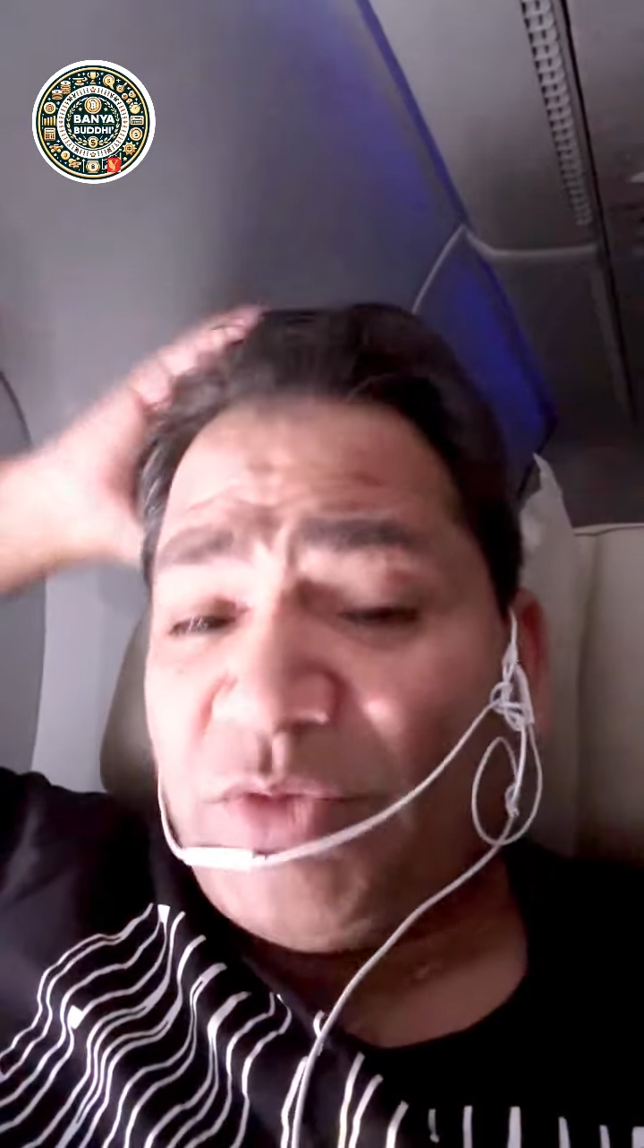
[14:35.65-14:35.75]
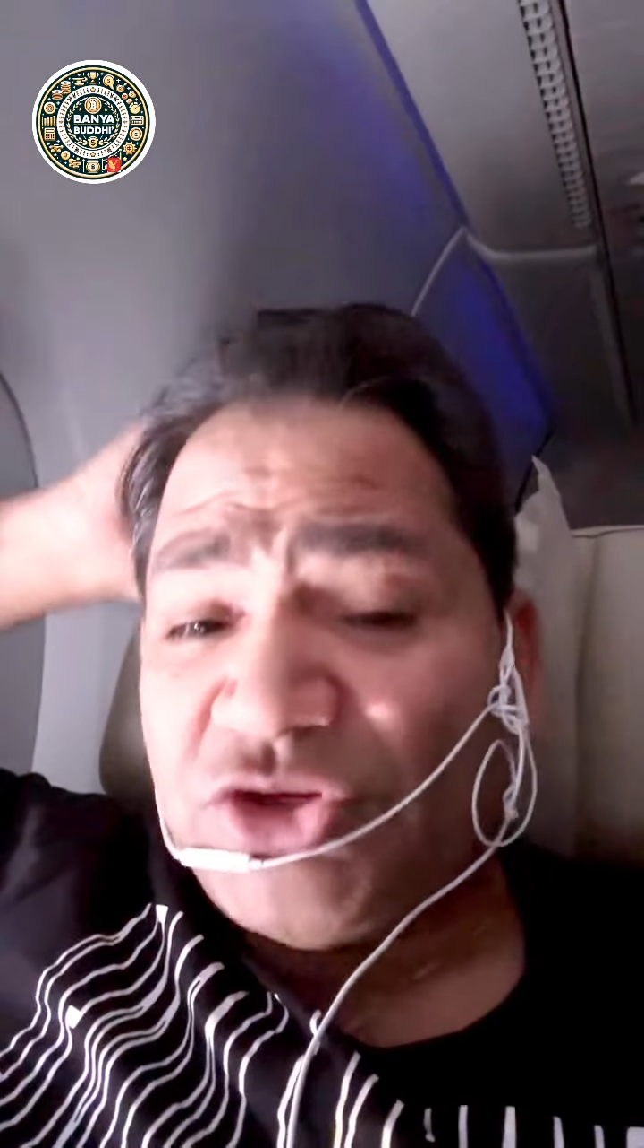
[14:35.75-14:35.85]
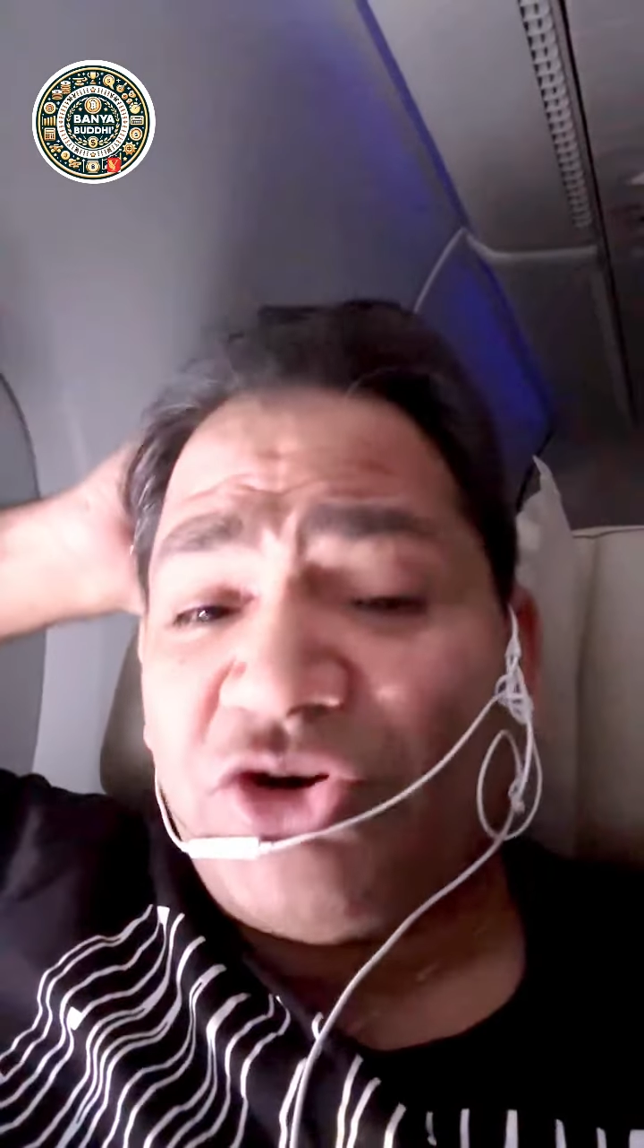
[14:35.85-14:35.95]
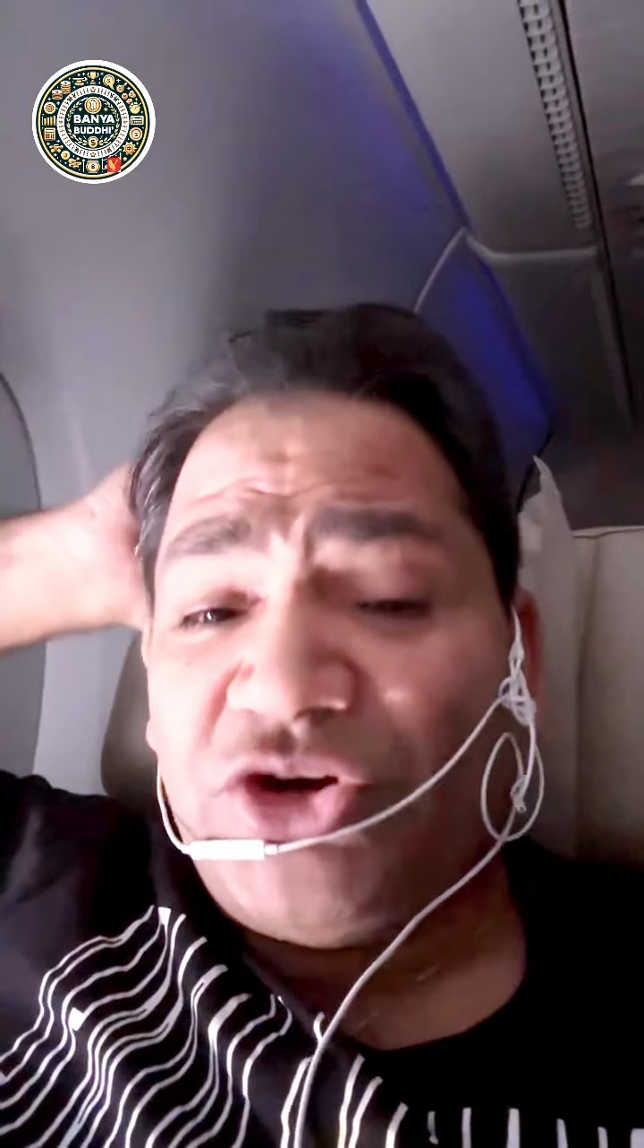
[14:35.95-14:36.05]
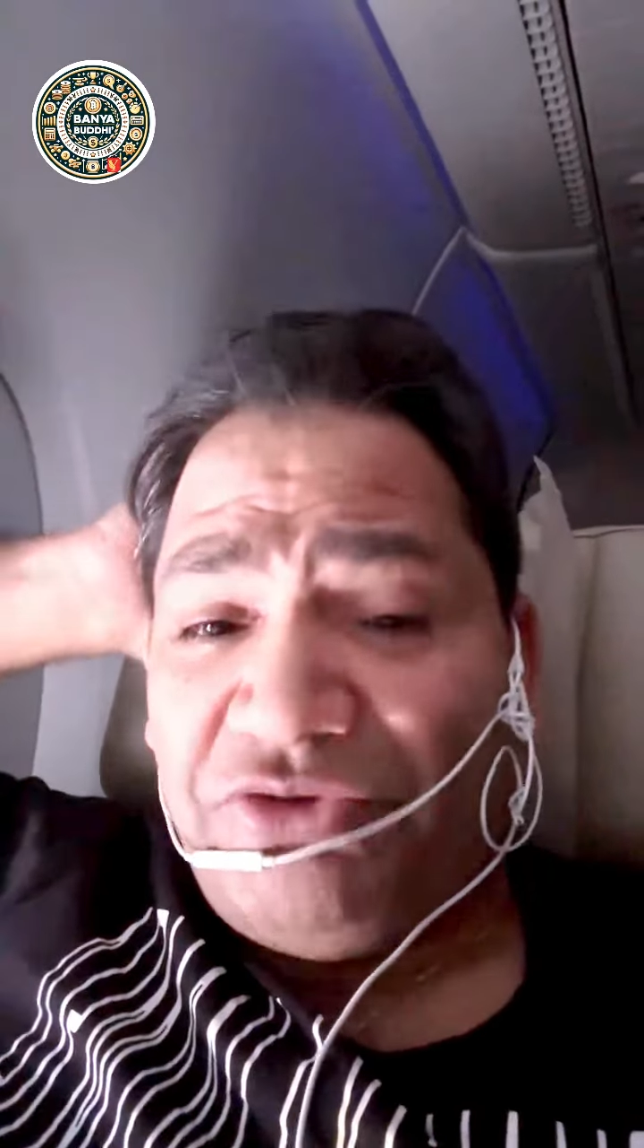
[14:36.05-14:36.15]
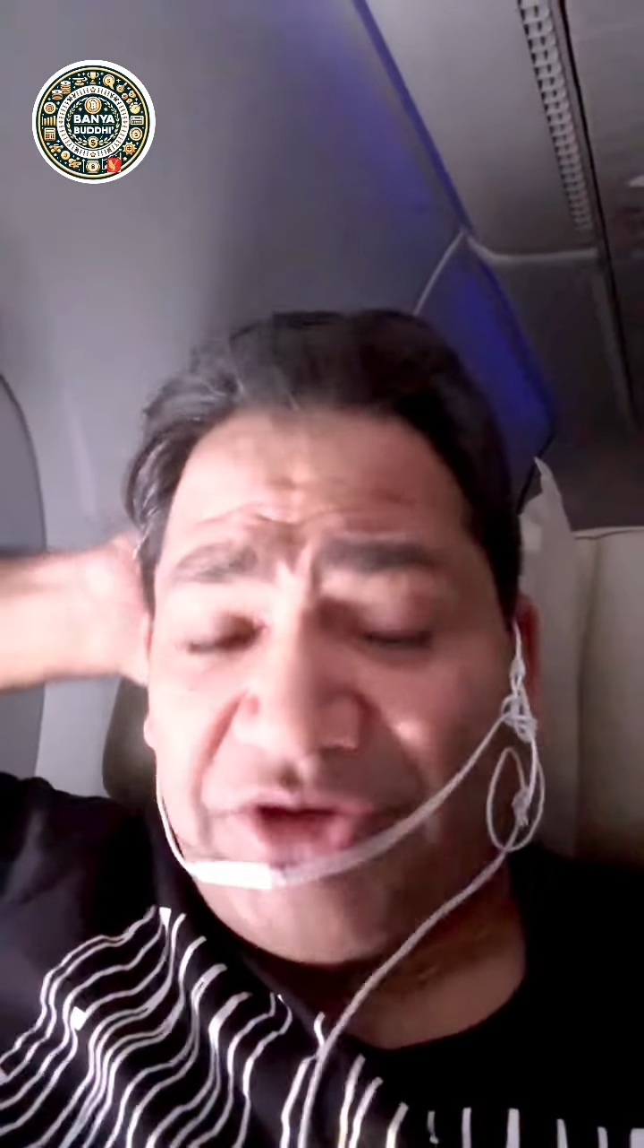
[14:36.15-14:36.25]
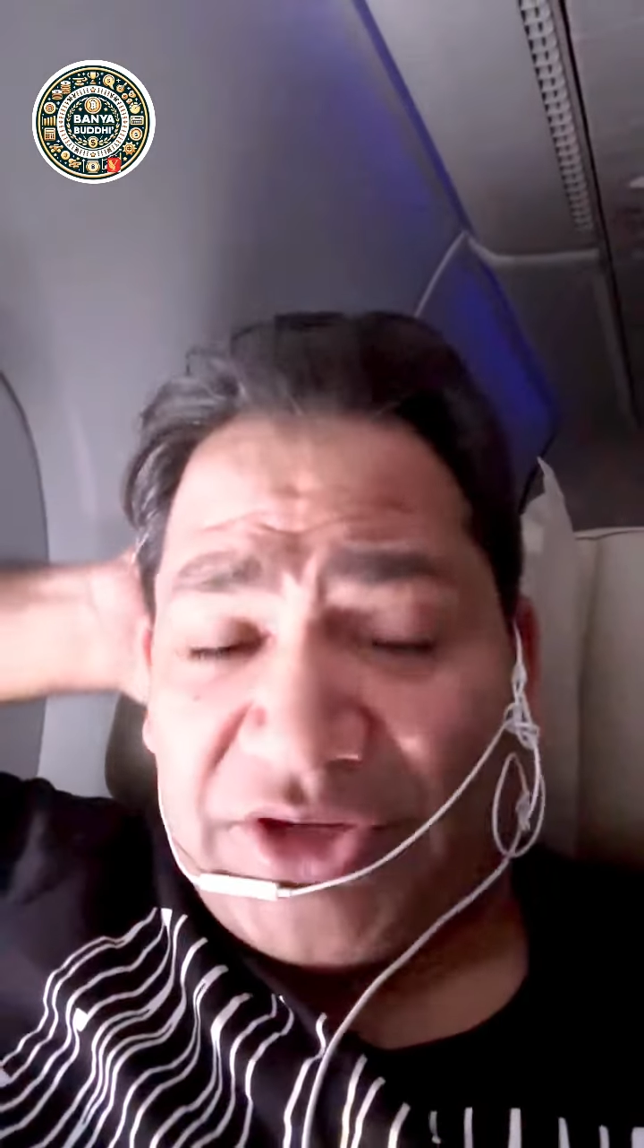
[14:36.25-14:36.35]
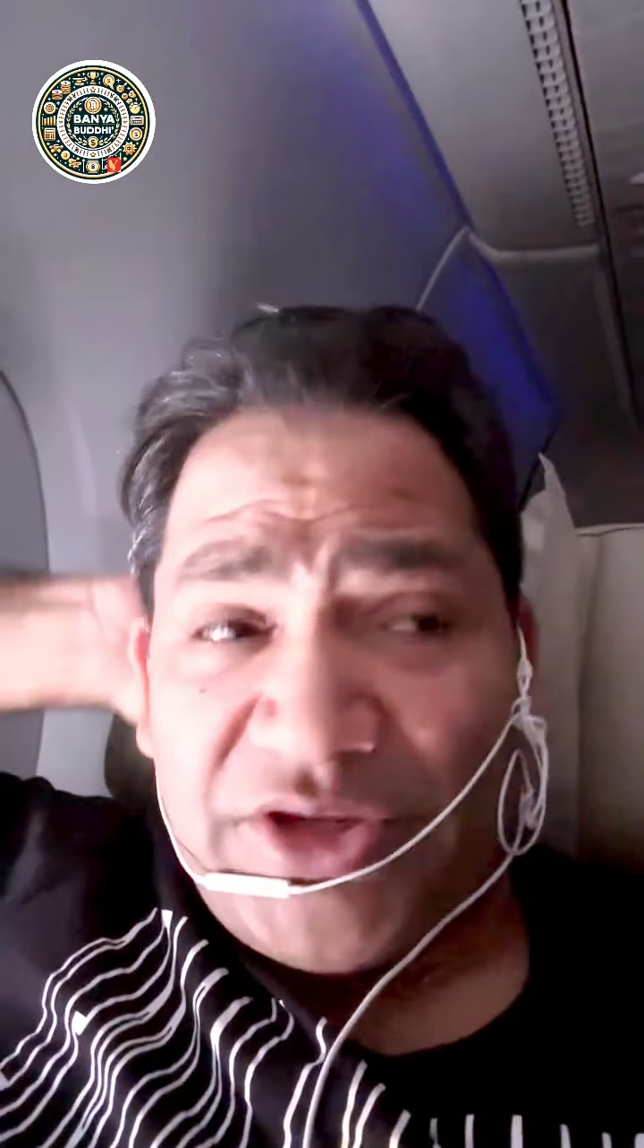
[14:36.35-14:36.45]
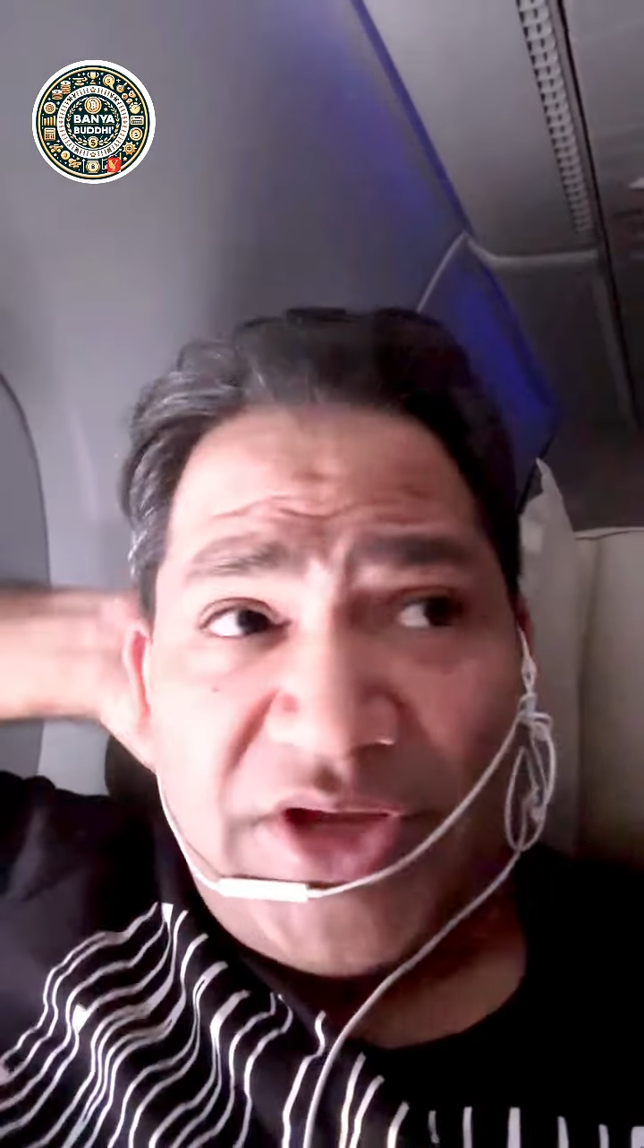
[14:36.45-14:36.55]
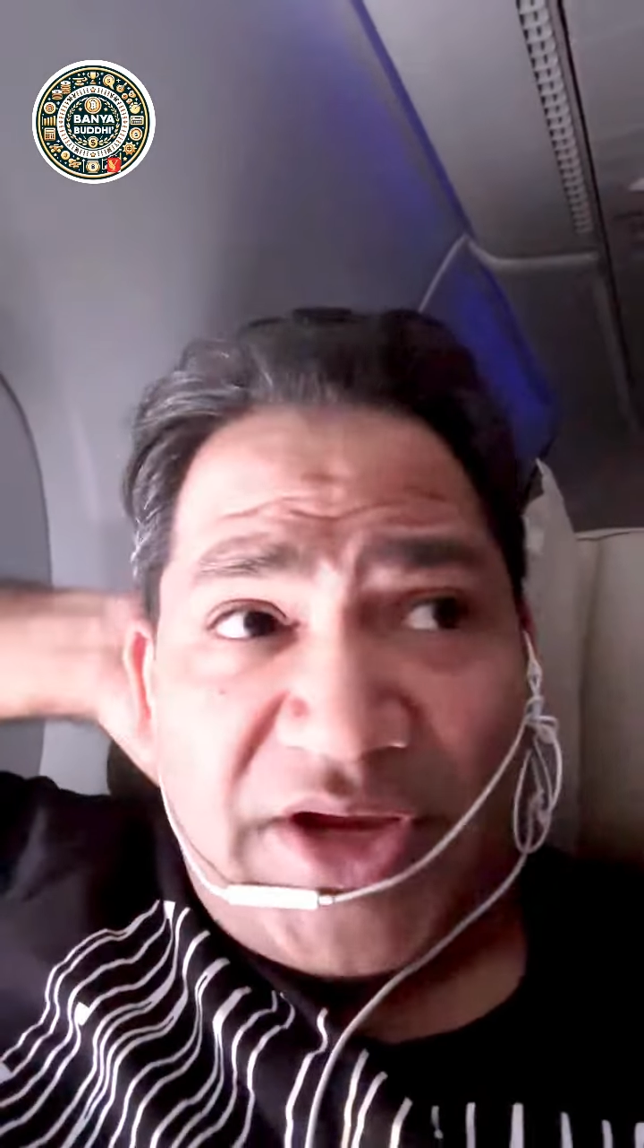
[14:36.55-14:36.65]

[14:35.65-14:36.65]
majority of it